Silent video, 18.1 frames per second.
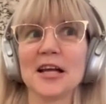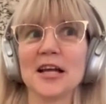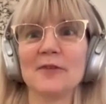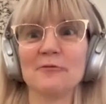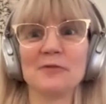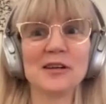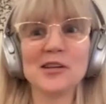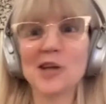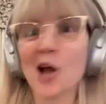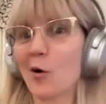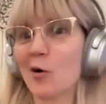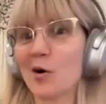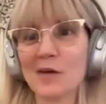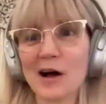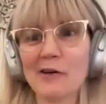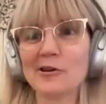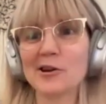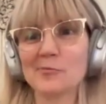it, we know
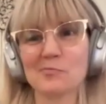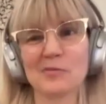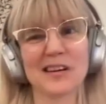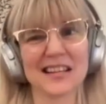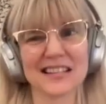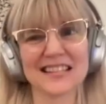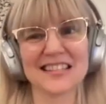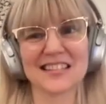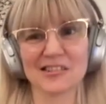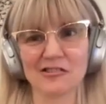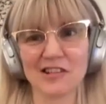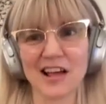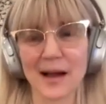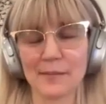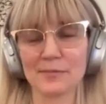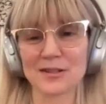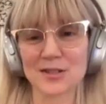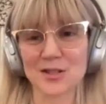about it, but it still
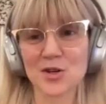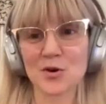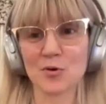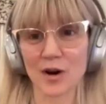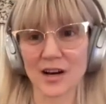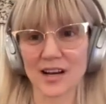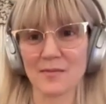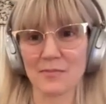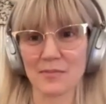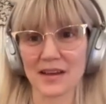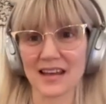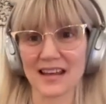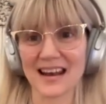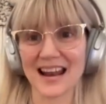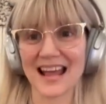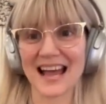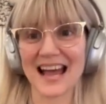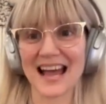happens quite a
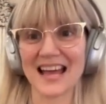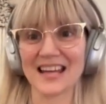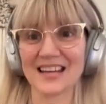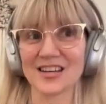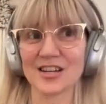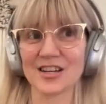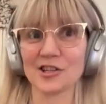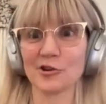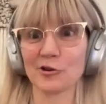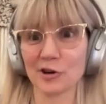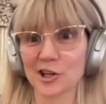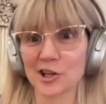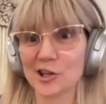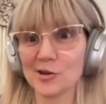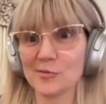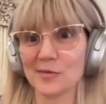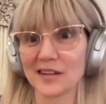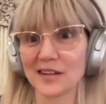bit, and you're
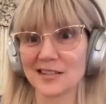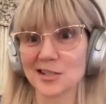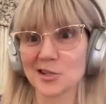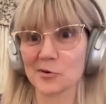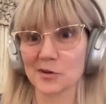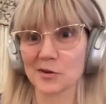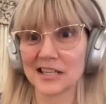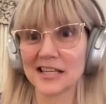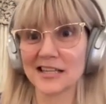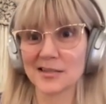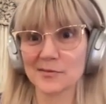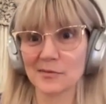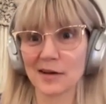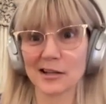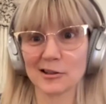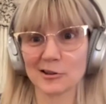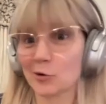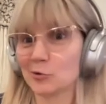human. So we need to
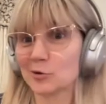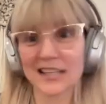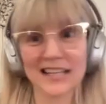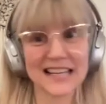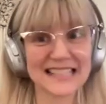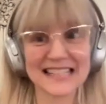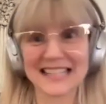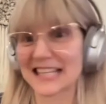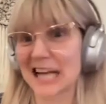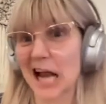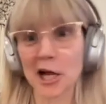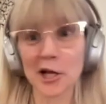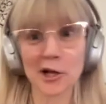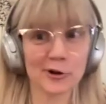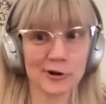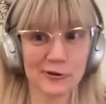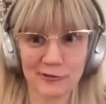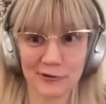make, loneliness is not
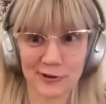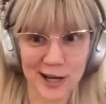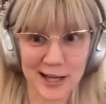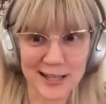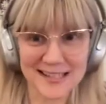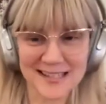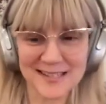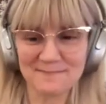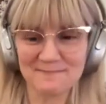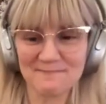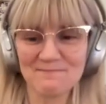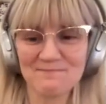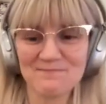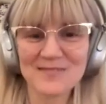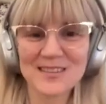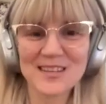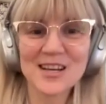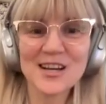good for us.
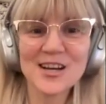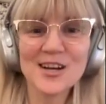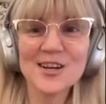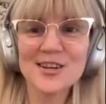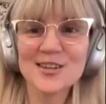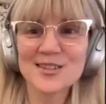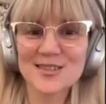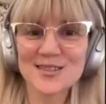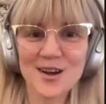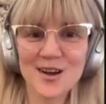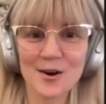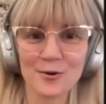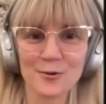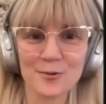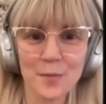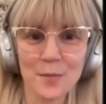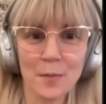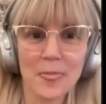
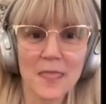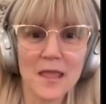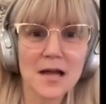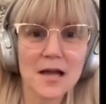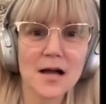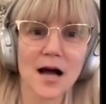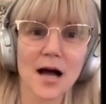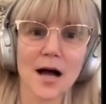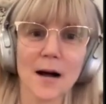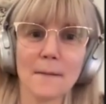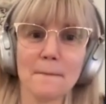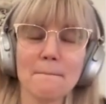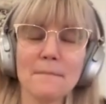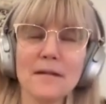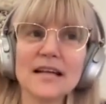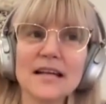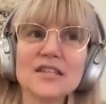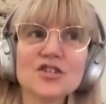So
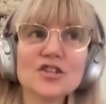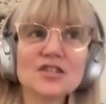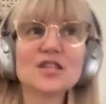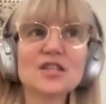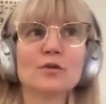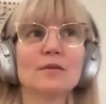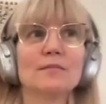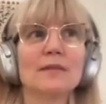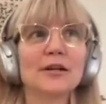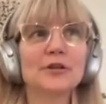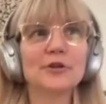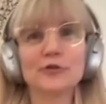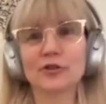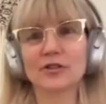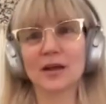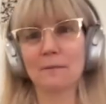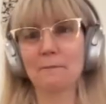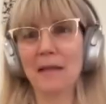um, it's just a reminder
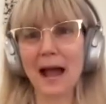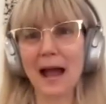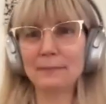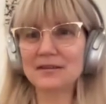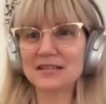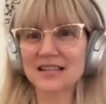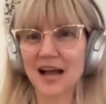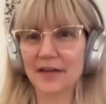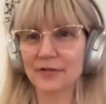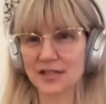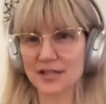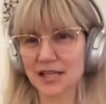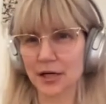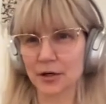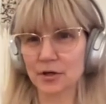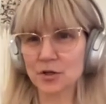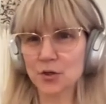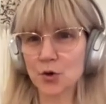that the map is not the
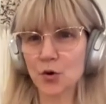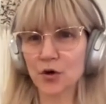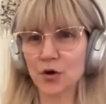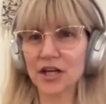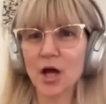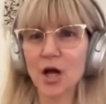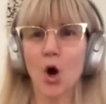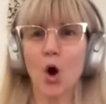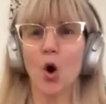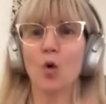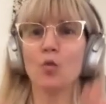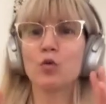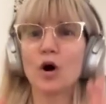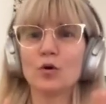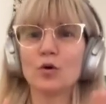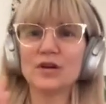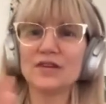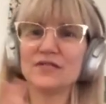territory.
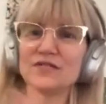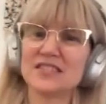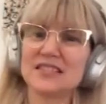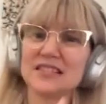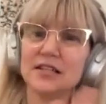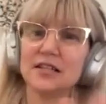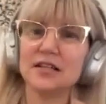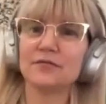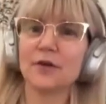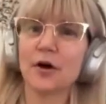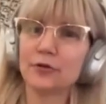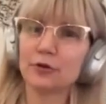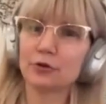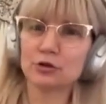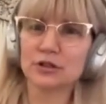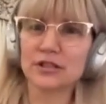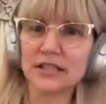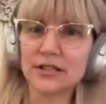What we've seen of
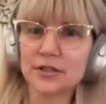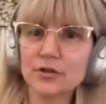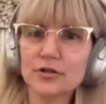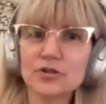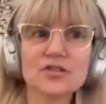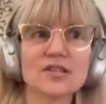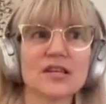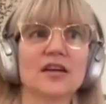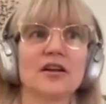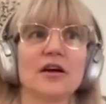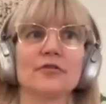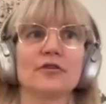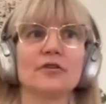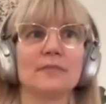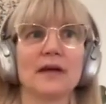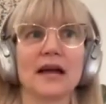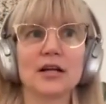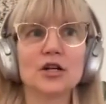other leaders and
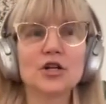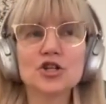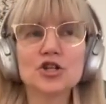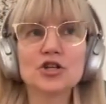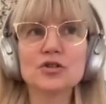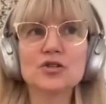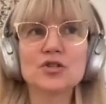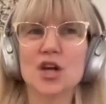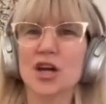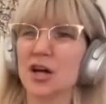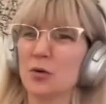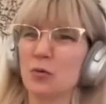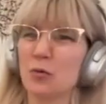other managers